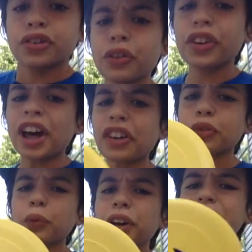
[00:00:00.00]
So the
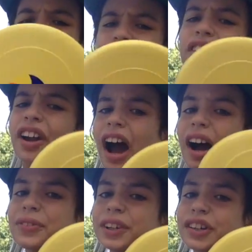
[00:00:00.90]
next one is an
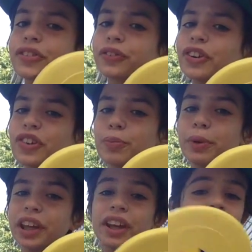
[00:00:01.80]
obvious
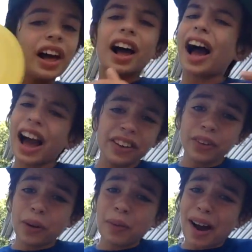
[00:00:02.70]
frisbee. I
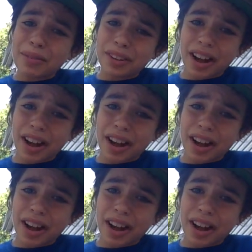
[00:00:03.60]
don't know why I'm